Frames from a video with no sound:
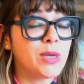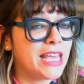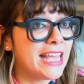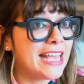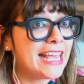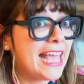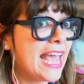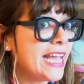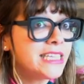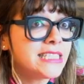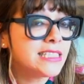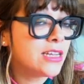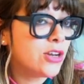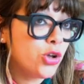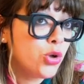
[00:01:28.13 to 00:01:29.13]
We can
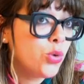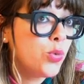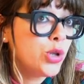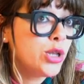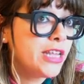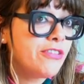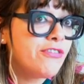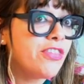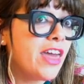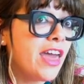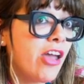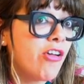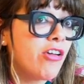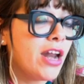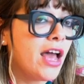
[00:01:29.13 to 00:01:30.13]
guess at who will live
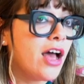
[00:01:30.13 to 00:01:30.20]
there and